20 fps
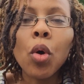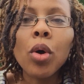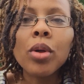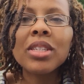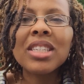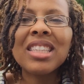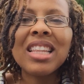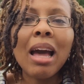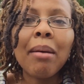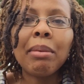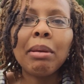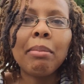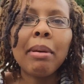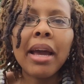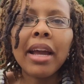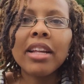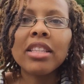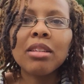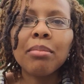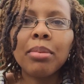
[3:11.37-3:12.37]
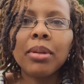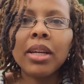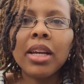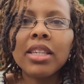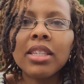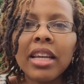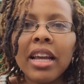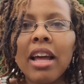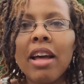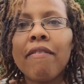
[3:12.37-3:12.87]
snapping back into
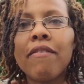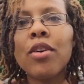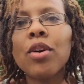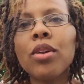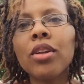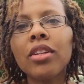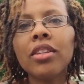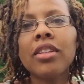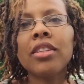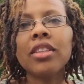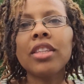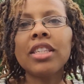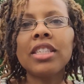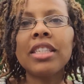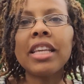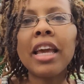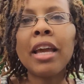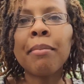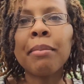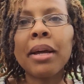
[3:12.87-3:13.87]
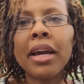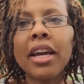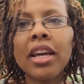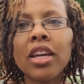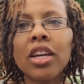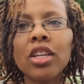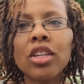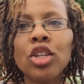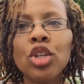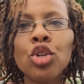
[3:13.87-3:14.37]
place. Like, I felt the same
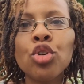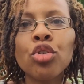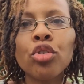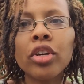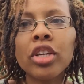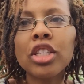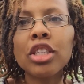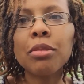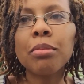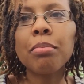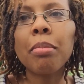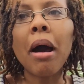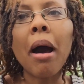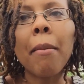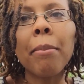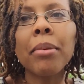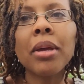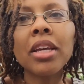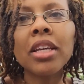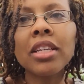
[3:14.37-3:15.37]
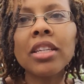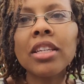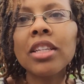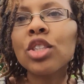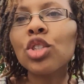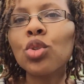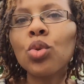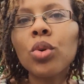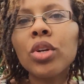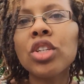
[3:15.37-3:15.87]
uterus popping
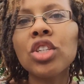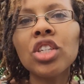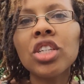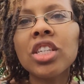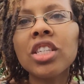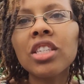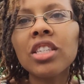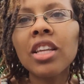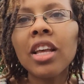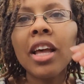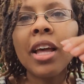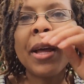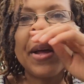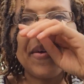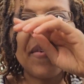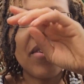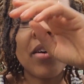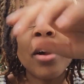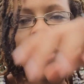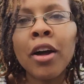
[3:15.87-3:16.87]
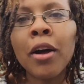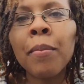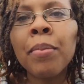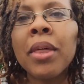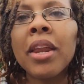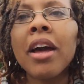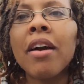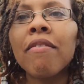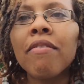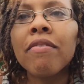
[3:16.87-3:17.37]
and twinges
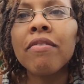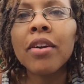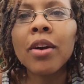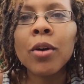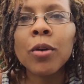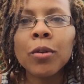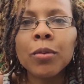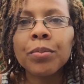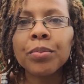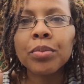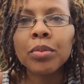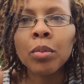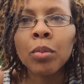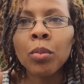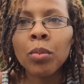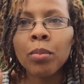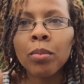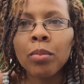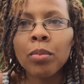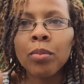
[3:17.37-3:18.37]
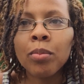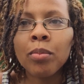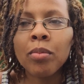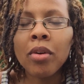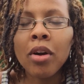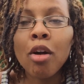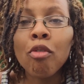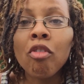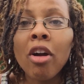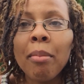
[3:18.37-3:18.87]
that I felt
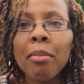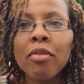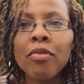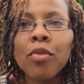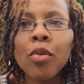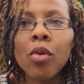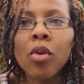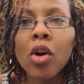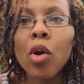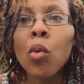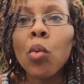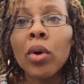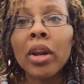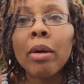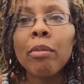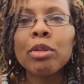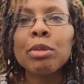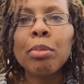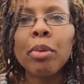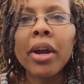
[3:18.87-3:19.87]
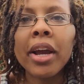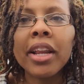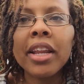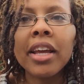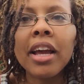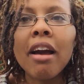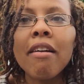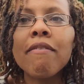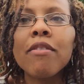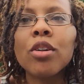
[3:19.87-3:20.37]
right before or when I was
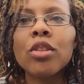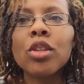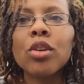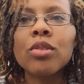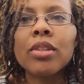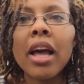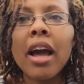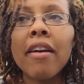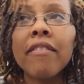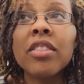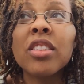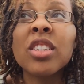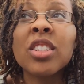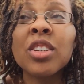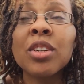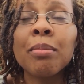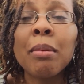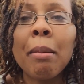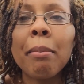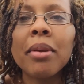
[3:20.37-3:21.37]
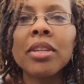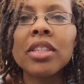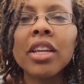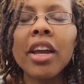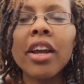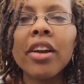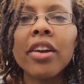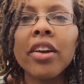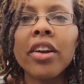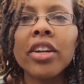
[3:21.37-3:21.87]
pregnant. I felt those after my
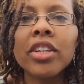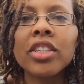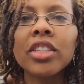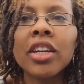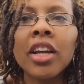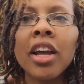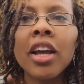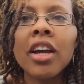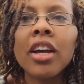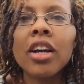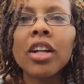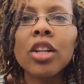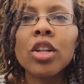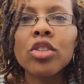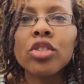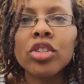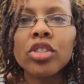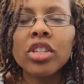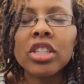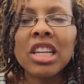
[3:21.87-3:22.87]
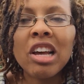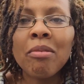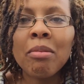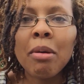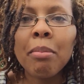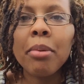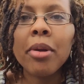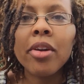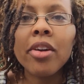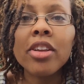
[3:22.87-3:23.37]
miscarriage, closer to the time of
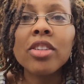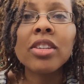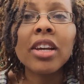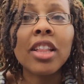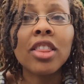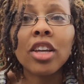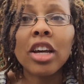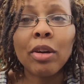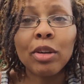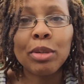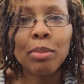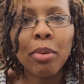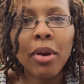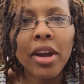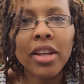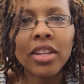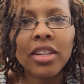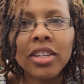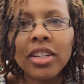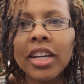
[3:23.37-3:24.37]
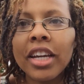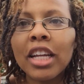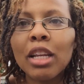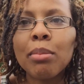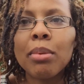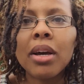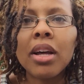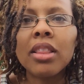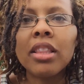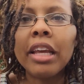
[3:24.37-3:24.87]
my period, so I thought I was pregnant again,
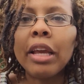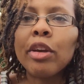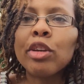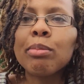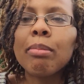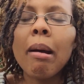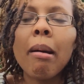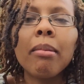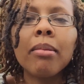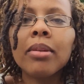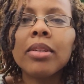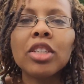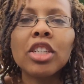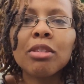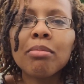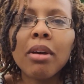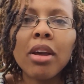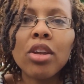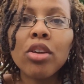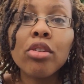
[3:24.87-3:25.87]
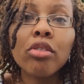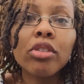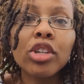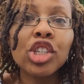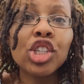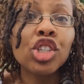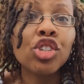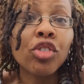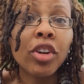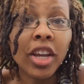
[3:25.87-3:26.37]
but I think it's probably just my uterus
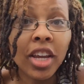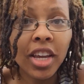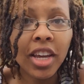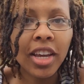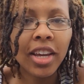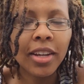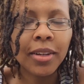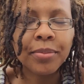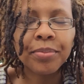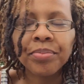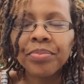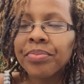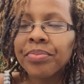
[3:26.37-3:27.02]
shrinking.